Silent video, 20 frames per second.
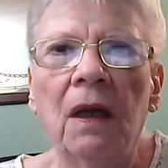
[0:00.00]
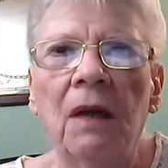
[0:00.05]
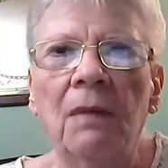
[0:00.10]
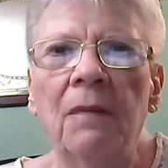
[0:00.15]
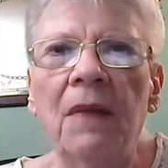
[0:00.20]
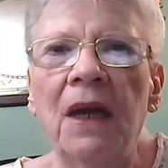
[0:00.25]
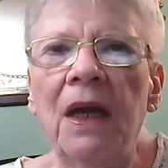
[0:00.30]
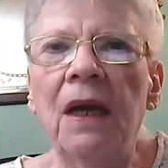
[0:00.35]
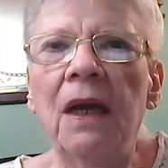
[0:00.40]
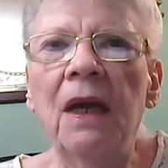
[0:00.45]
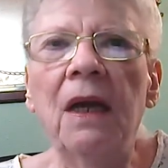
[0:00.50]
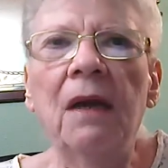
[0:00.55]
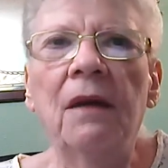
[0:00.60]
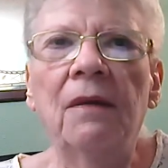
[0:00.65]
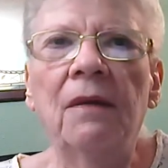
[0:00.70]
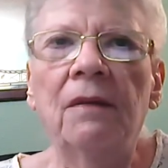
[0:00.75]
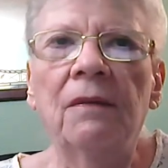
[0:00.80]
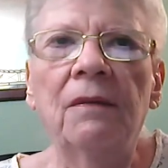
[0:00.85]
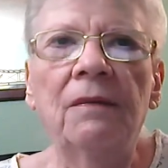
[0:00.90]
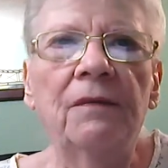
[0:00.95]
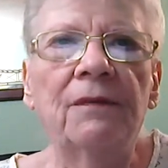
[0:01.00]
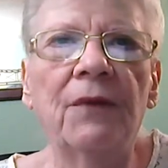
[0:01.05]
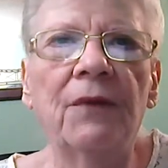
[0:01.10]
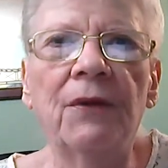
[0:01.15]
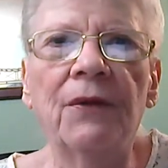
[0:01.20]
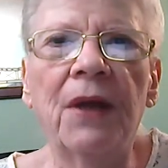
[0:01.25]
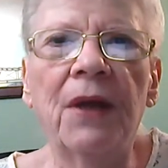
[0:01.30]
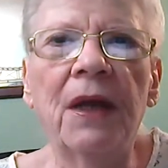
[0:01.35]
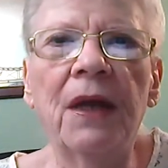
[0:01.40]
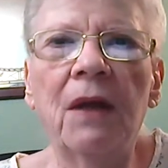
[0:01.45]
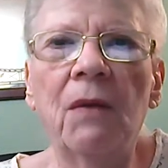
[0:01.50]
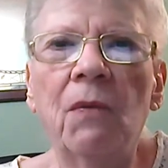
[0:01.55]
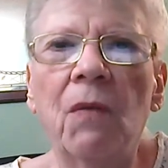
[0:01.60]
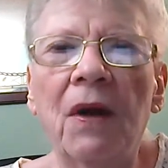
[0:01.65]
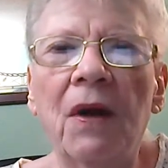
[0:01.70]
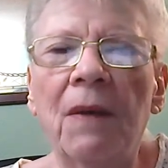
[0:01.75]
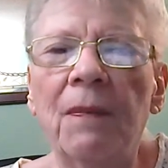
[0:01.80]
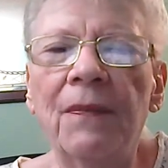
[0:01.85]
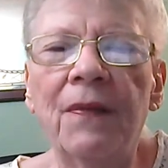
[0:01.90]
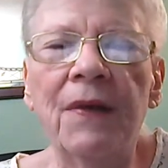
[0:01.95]
me for thinking
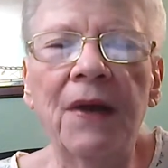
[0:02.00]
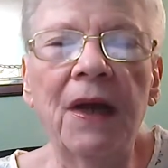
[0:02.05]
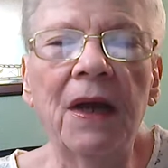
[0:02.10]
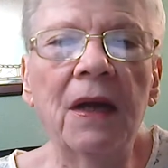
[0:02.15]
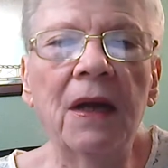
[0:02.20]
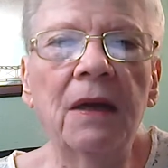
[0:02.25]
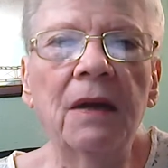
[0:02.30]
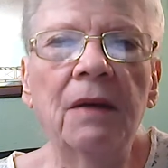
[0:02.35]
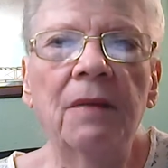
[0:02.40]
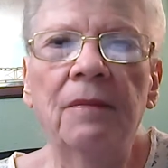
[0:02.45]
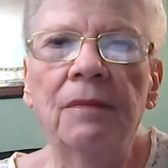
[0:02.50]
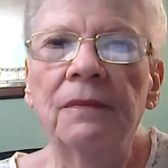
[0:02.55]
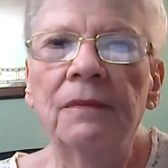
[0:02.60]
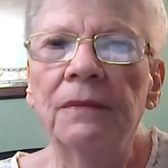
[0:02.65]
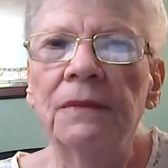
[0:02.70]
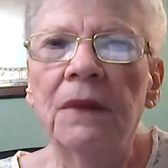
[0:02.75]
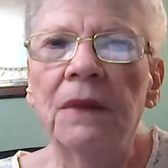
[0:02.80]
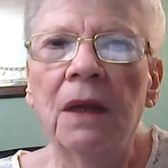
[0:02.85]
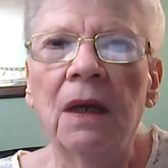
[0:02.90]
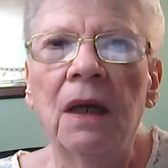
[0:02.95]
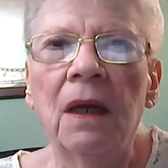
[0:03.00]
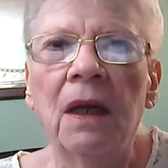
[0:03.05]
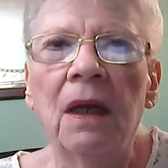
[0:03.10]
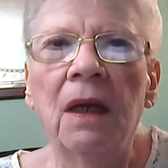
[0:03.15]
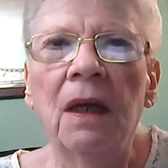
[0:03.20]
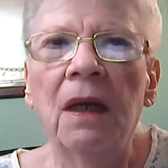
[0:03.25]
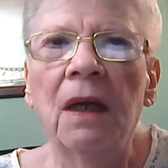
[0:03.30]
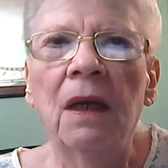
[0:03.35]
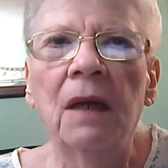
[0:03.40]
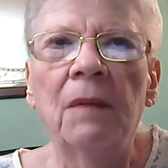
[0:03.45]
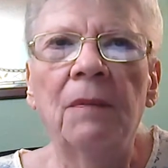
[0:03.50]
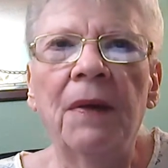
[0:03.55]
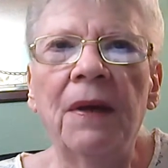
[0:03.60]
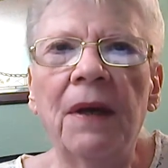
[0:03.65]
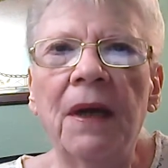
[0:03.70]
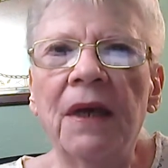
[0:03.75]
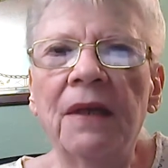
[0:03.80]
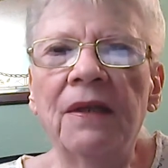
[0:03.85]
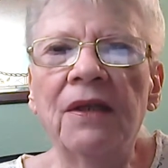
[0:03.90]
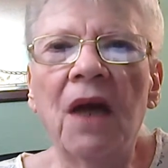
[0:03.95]
what I'm thinking,
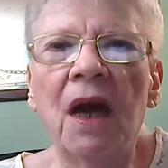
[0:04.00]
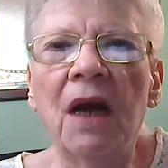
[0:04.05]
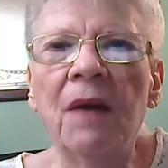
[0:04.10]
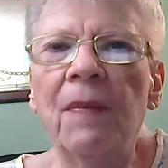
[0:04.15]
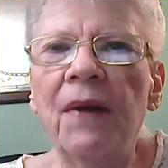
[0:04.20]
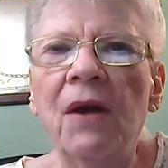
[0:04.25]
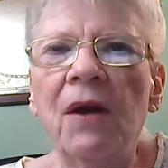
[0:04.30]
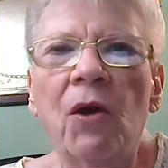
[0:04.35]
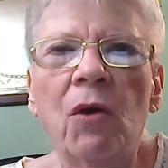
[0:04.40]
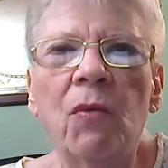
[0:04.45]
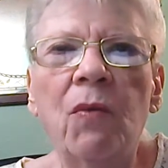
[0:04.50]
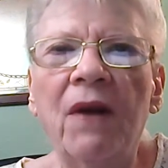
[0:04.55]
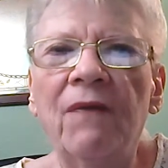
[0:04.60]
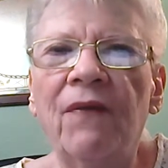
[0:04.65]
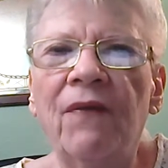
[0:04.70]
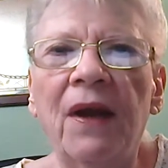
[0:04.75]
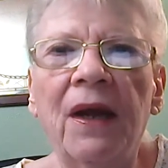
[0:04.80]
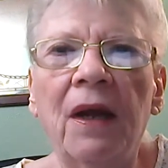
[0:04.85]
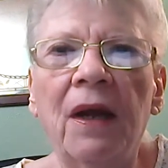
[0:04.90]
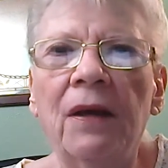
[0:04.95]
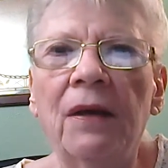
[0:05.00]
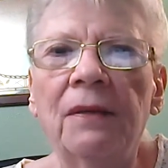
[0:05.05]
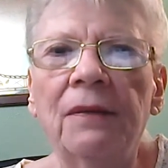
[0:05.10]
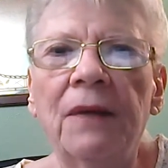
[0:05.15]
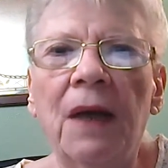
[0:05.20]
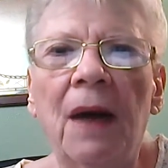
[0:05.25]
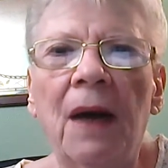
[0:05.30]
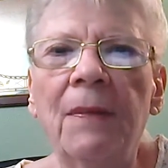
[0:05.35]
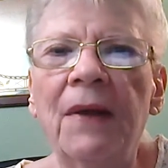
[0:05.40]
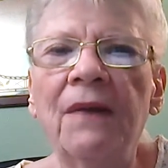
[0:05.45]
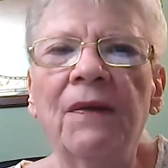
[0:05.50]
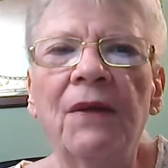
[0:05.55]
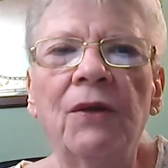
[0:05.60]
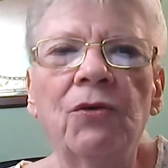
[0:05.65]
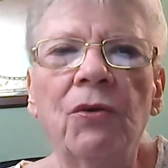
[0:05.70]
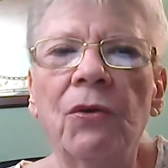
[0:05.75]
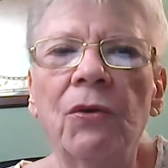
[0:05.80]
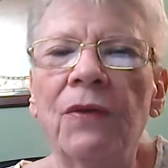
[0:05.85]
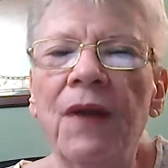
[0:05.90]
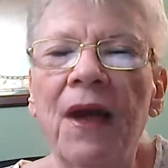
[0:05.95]
but it's got to be horrific. I mean, the
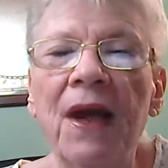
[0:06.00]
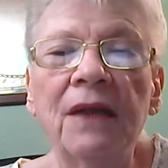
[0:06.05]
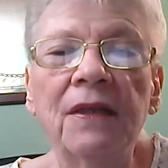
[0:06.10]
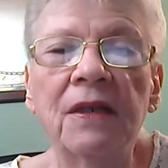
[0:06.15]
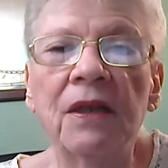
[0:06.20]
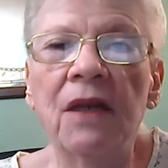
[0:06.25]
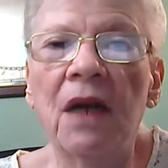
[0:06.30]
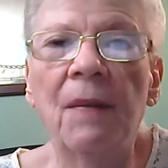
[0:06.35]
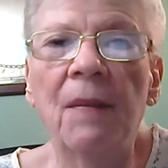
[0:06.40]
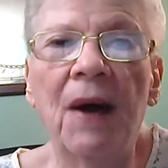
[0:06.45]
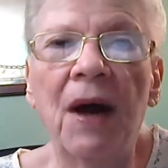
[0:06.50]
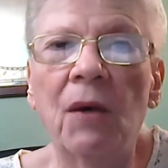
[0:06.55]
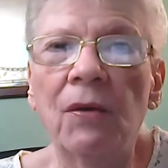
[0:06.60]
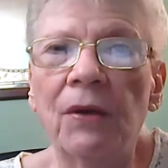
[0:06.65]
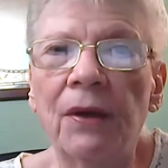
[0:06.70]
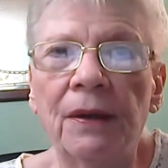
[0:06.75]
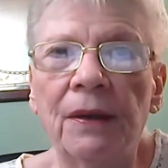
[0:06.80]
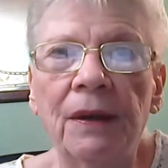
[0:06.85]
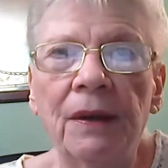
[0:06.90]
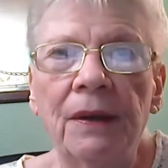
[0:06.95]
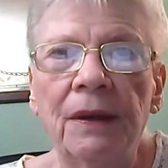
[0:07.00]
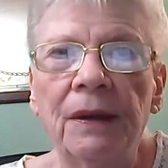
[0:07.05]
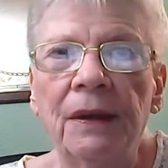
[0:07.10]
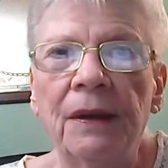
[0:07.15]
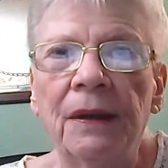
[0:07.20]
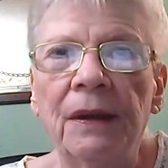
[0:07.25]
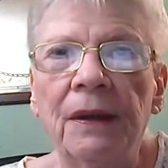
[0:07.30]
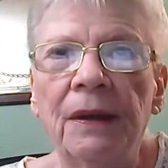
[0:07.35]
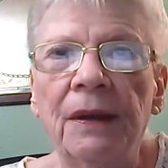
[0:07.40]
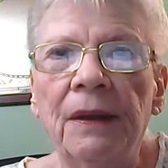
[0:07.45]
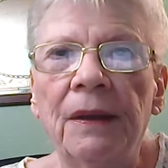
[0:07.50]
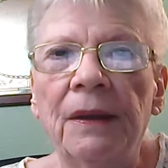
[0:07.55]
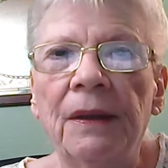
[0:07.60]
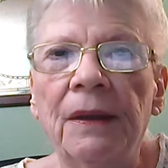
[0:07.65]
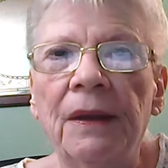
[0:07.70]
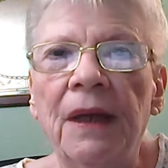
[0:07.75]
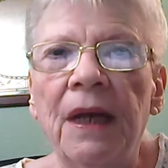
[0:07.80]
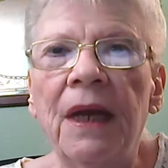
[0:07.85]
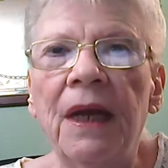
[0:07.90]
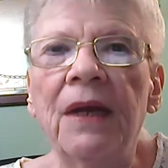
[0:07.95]
truth has to come out.
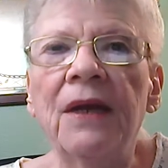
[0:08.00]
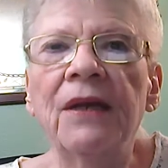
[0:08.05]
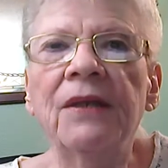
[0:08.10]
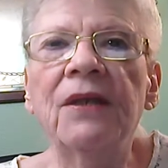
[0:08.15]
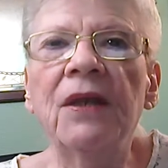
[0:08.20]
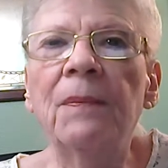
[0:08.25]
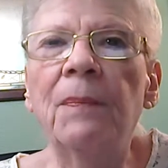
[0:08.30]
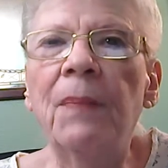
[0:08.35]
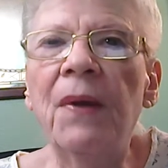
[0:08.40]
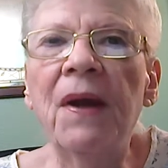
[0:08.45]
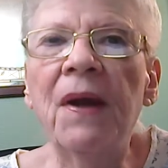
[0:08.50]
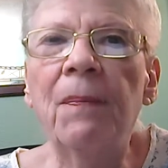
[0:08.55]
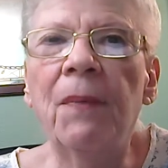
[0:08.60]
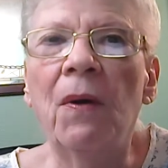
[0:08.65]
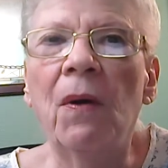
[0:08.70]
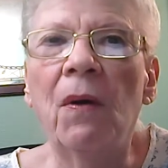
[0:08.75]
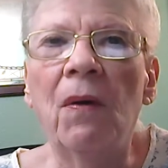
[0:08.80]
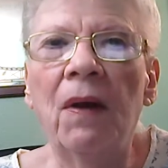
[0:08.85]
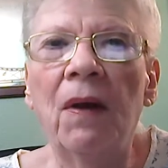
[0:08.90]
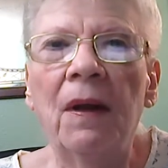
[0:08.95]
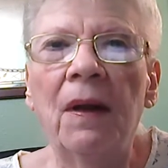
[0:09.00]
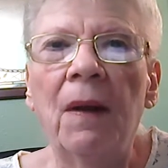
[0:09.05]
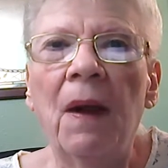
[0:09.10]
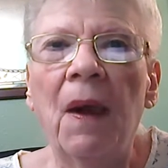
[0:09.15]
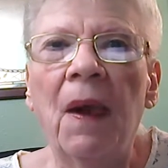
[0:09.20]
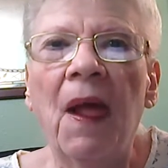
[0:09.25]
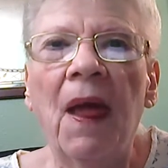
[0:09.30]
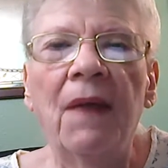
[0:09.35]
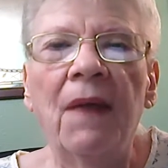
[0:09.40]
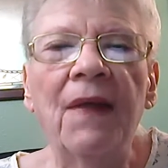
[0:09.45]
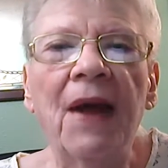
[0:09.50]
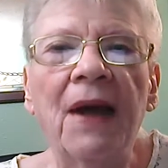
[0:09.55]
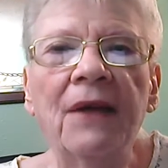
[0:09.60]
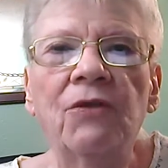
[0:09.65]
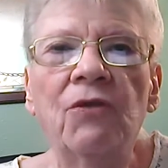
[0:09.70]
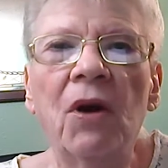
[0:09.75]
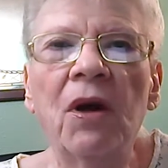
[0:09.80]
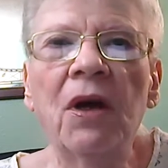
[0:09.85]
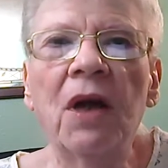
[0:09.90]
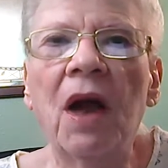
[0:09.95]
Innocent people, that
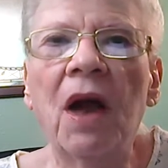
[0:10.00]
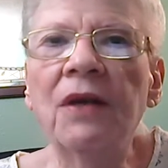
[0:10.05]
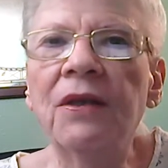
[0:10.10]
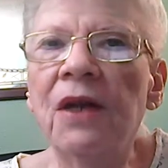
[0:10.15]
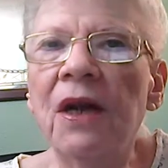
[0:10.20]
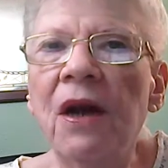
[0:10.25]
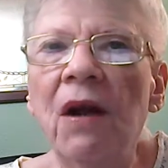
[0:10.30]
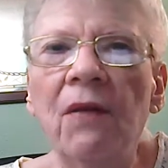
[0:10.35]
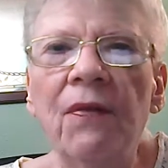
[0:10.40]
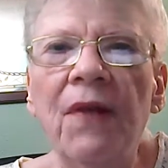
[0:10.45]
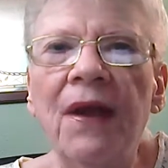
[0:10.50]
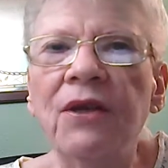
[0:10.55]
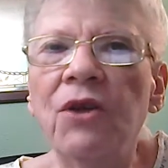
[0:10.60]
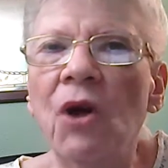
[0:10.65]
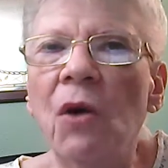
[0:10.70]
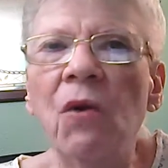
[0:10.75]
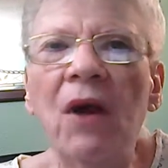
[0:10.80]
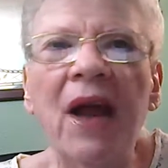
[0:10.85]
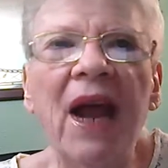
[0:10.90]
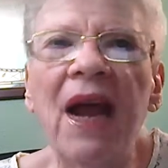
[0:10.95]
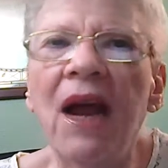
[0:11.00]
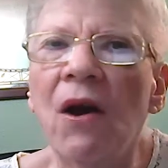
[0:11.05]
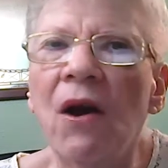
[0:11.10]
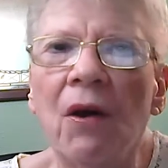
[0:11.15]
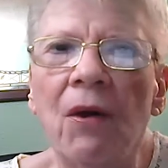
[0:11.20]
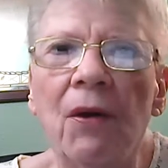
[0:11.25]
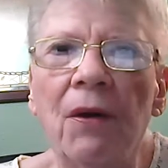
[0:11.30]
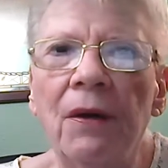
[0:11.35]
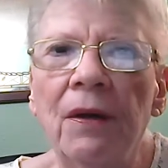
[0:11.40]
drug cartel, they don't care.